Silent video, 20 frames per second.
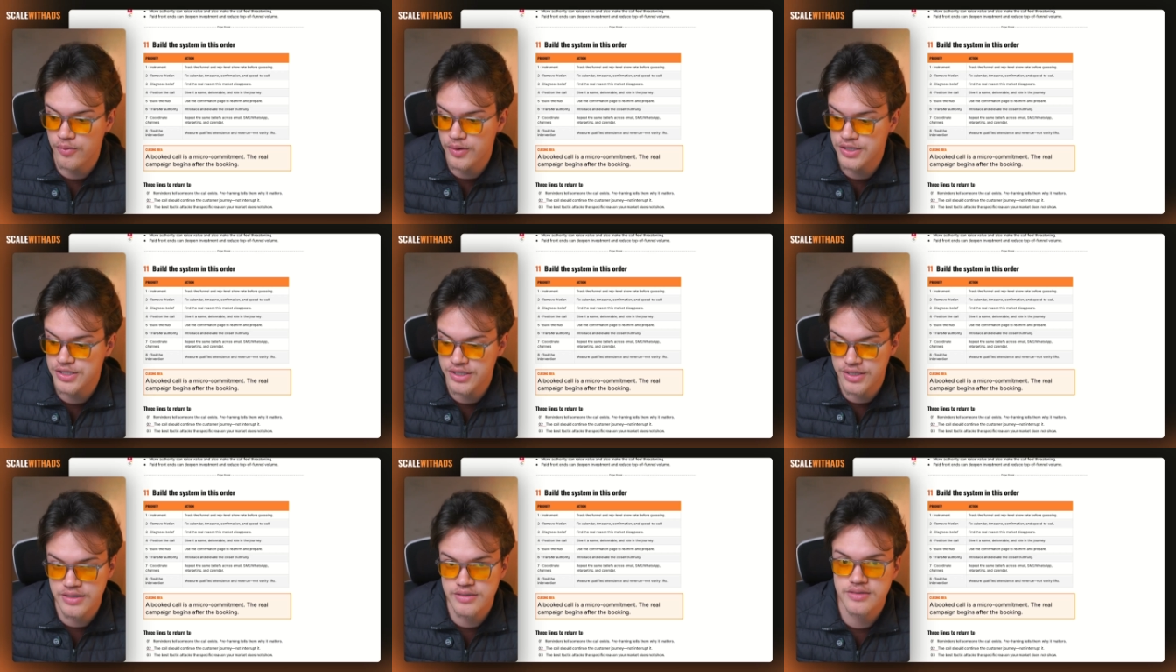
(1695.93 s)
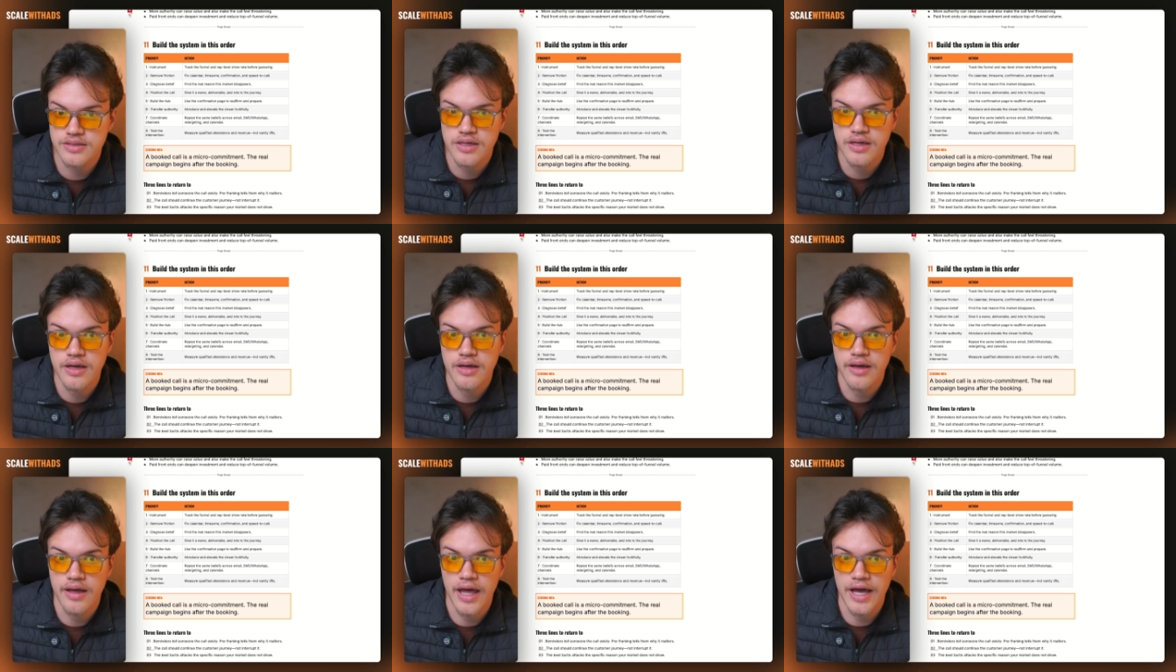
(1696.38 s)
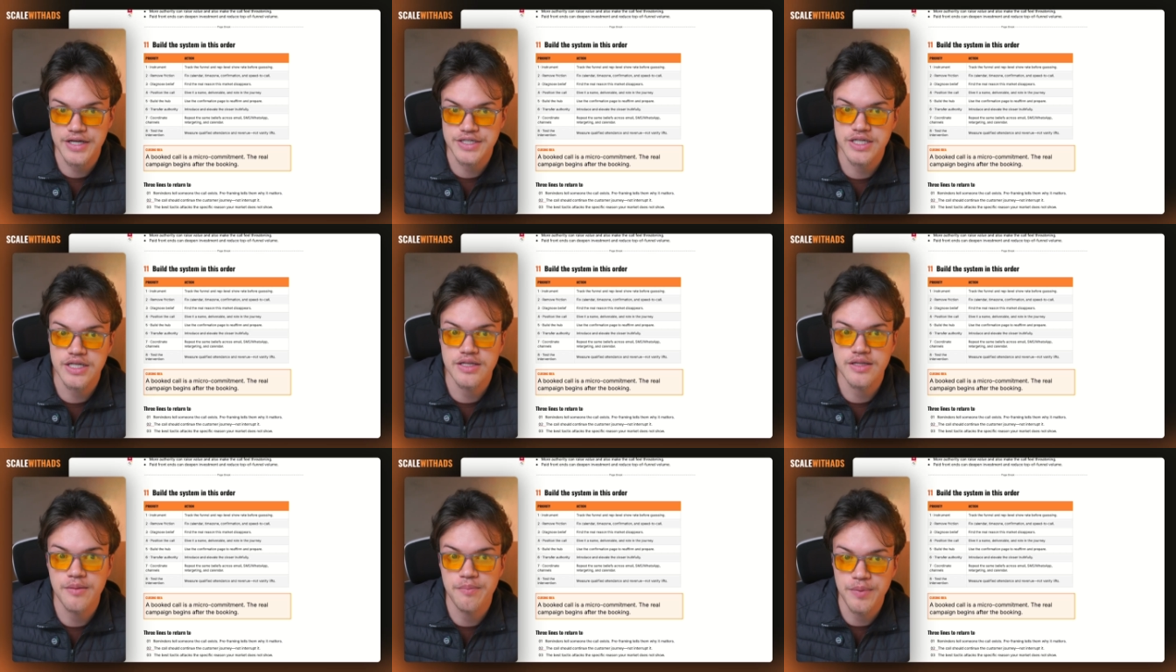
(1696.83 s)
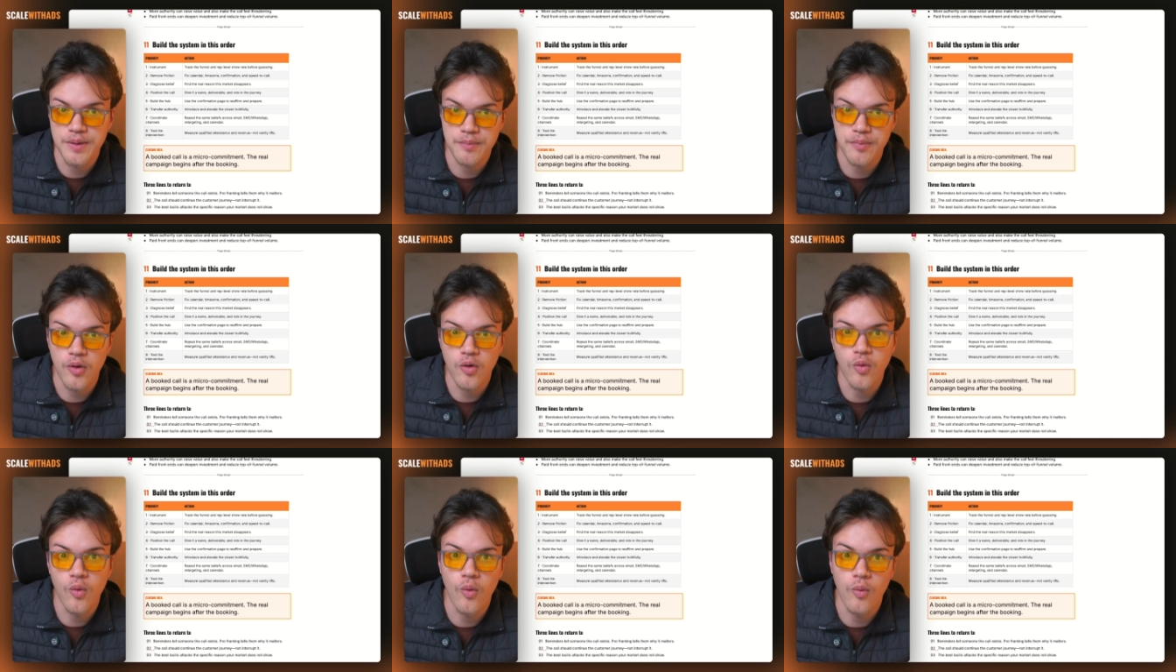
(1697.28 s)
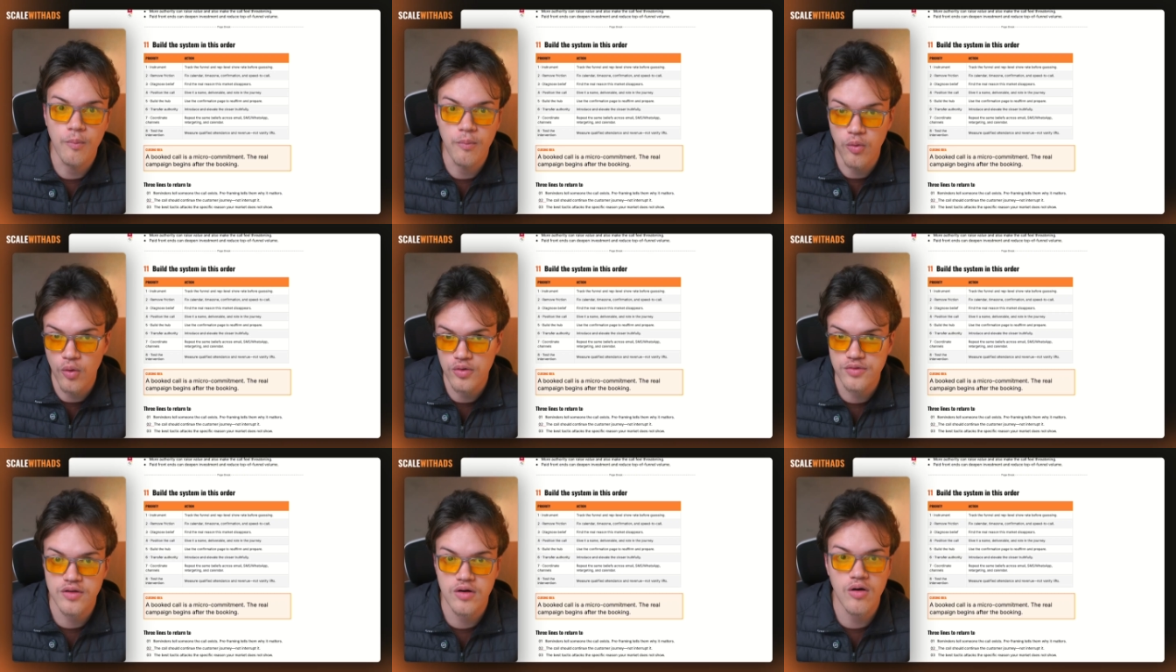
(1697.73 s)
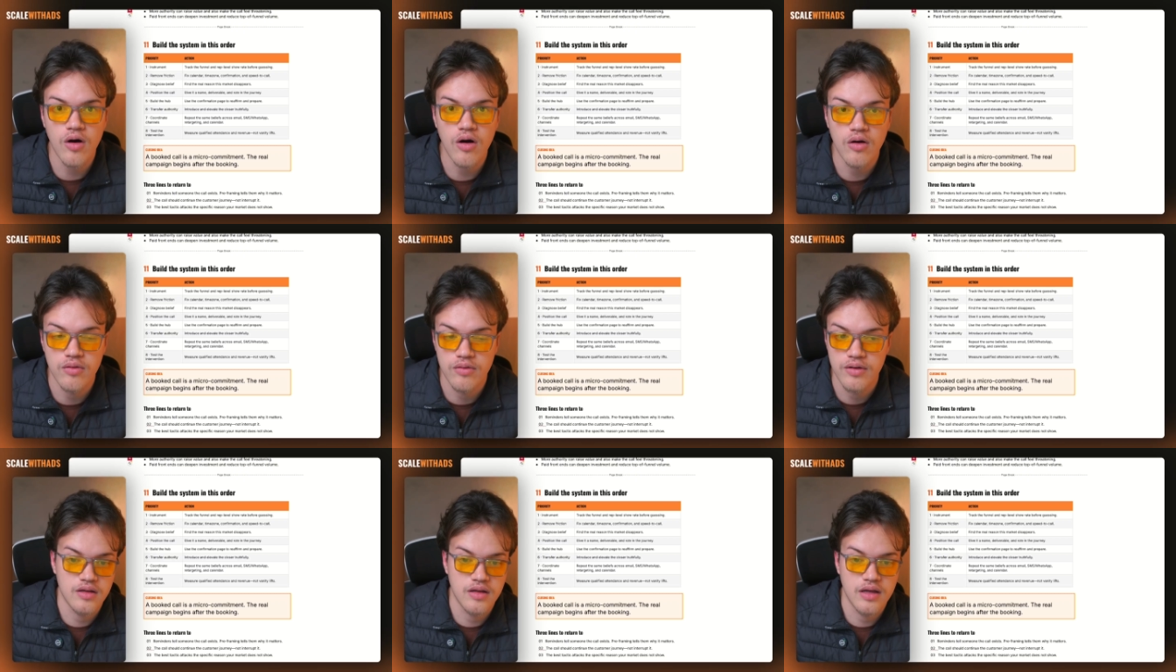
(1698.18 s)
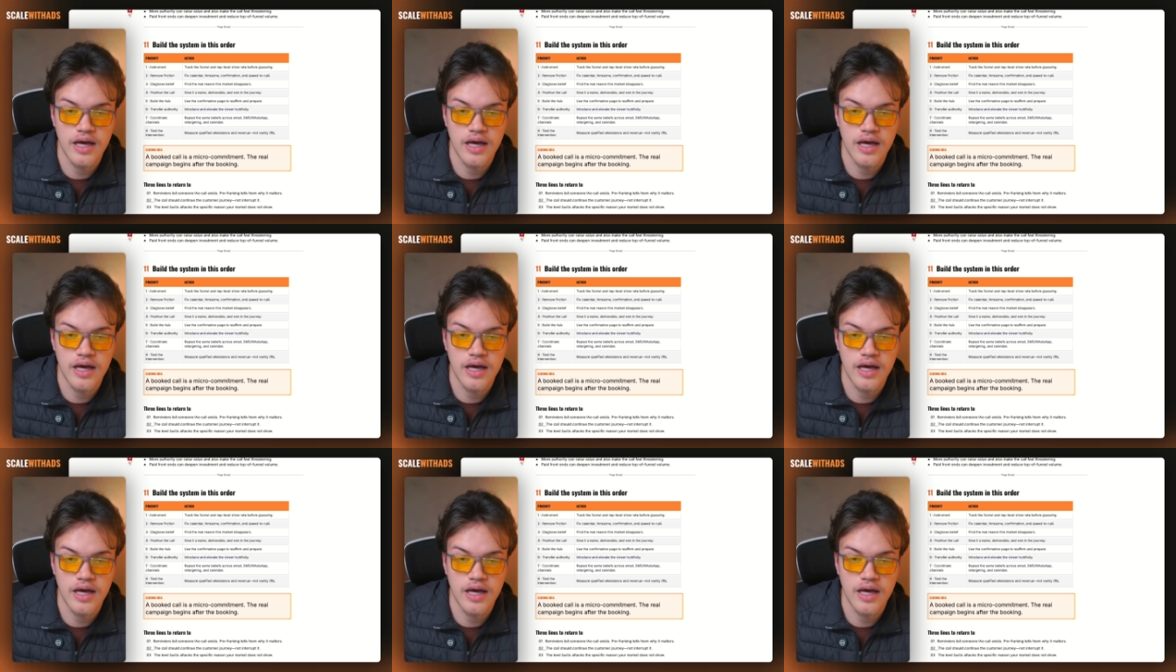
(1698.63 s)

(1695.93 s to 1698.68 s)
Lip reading: which is actually the people who book the call.